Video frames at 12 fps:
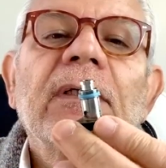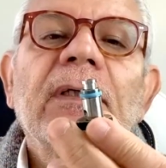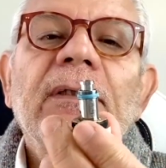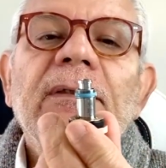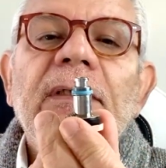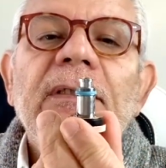
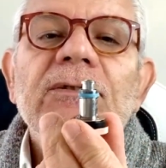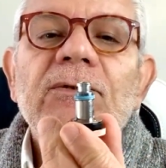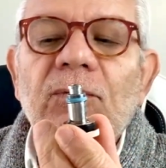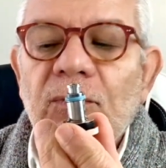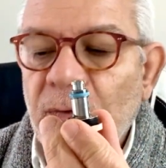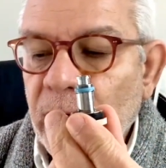And that's
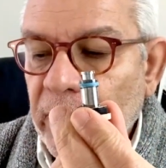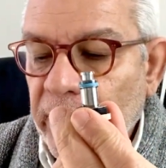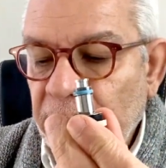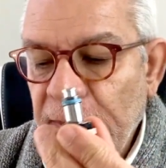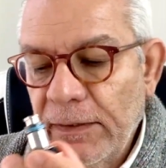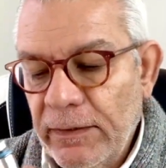your coil
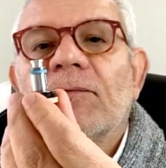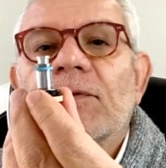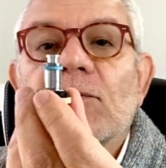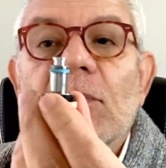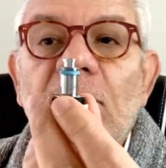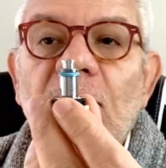there. It's
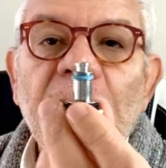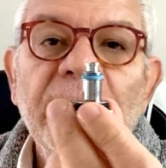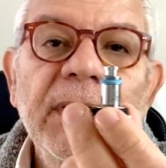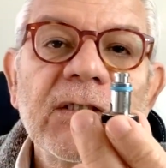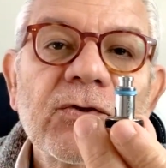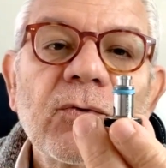quite a
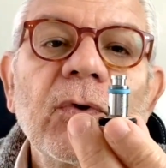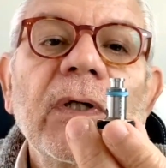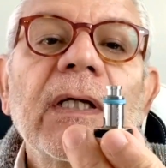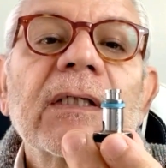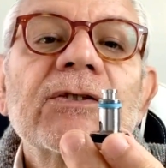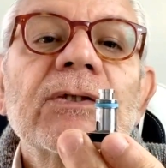biggish
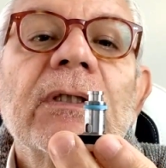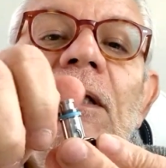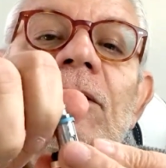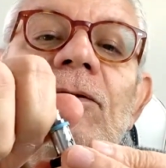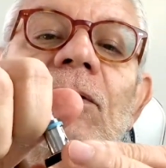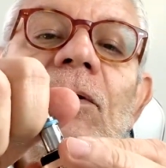coil actually.
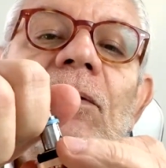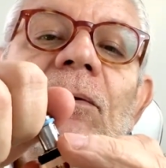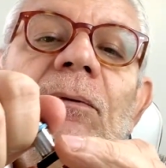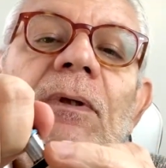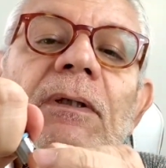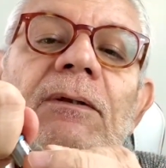
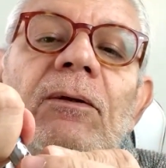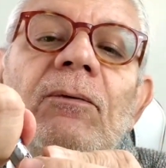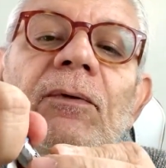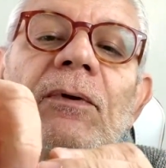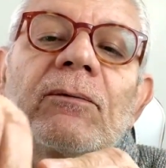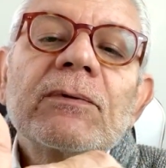So I don't know
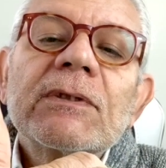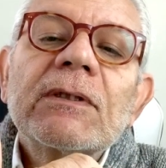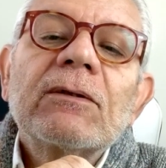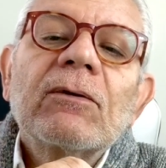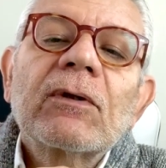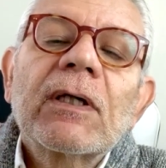whether you see
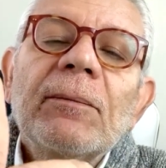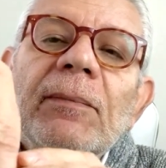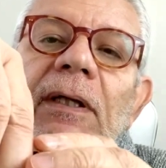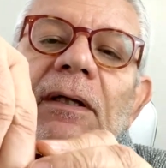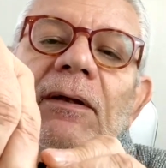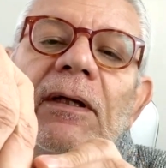it on
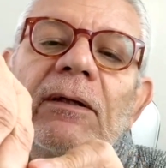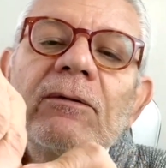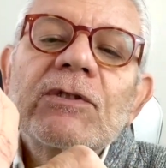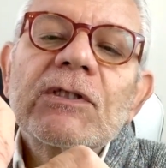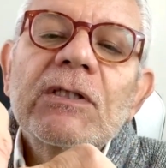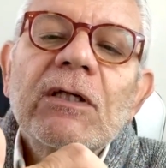camera. And then you
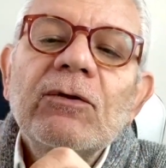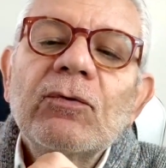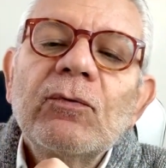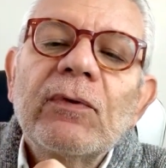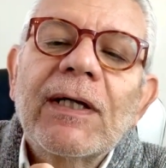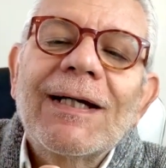just
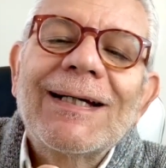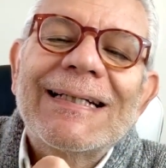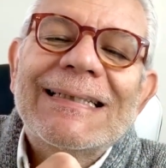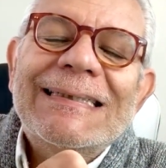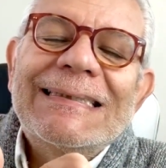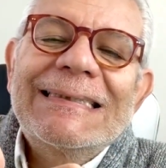undo
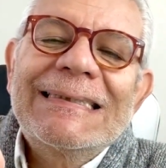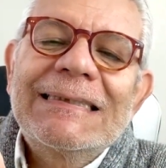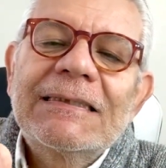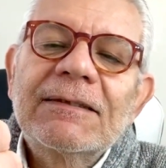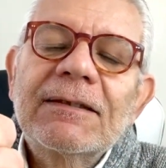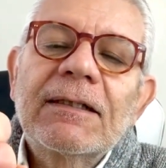that.
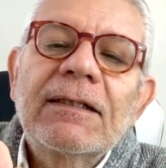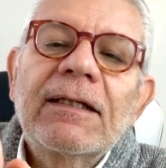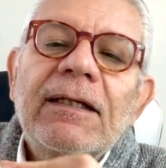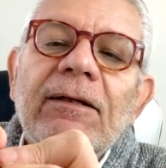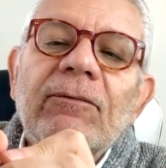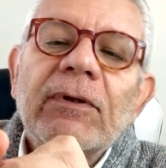
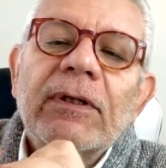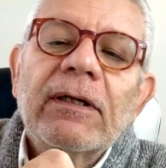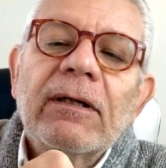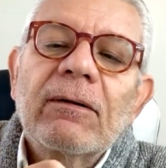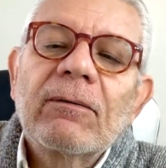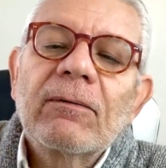There we
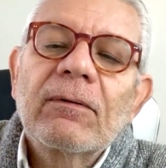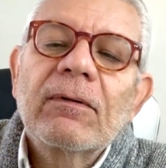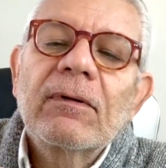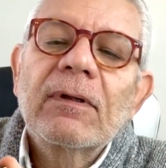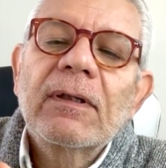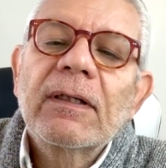go.
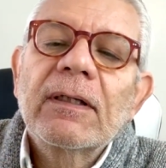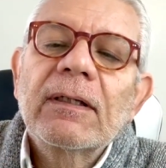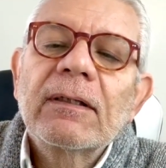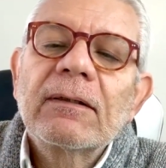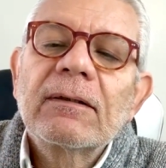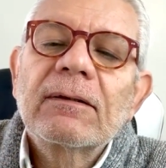
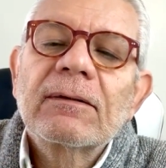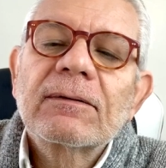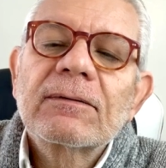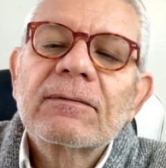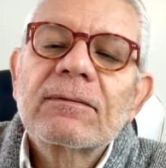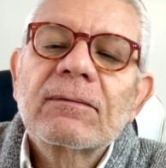And
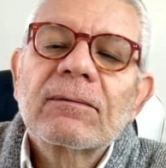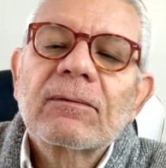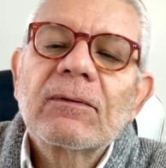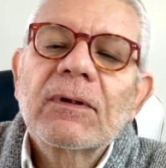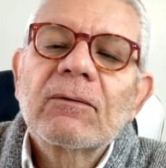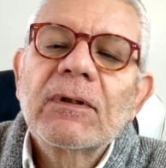
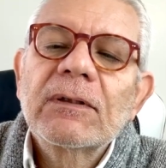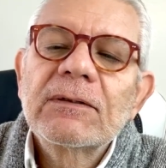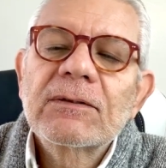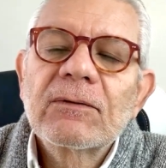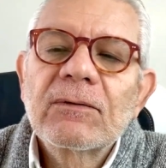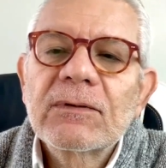quite a
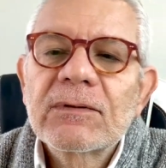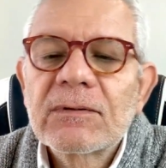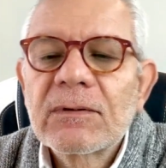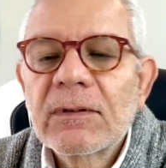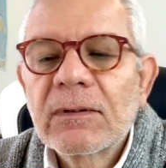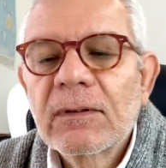decent,
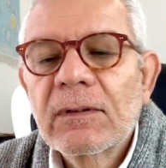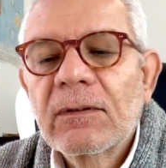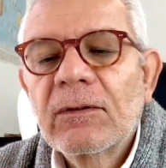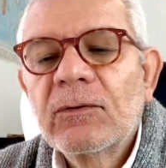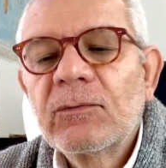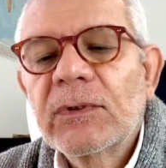this
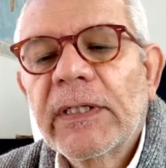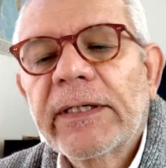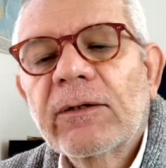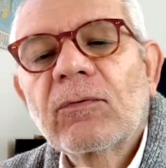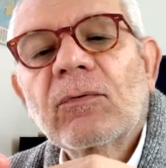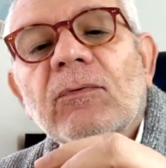
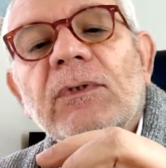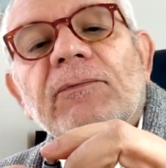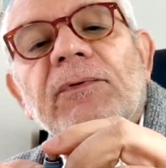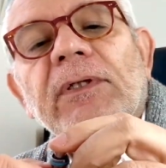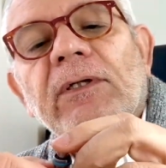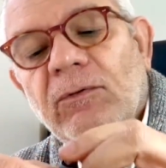U-Tech or
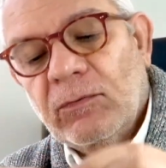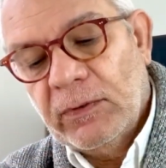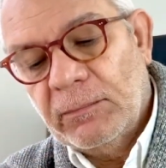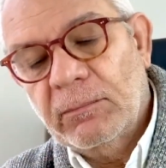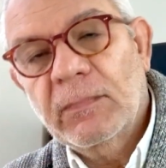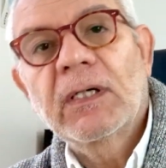whatever they call
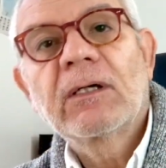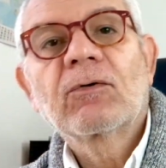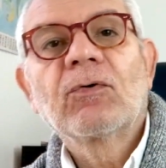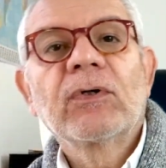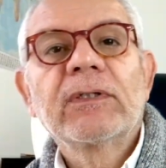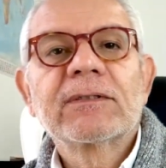them,
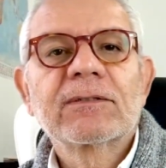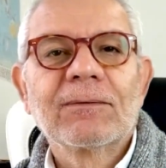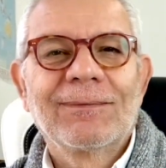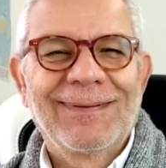coils.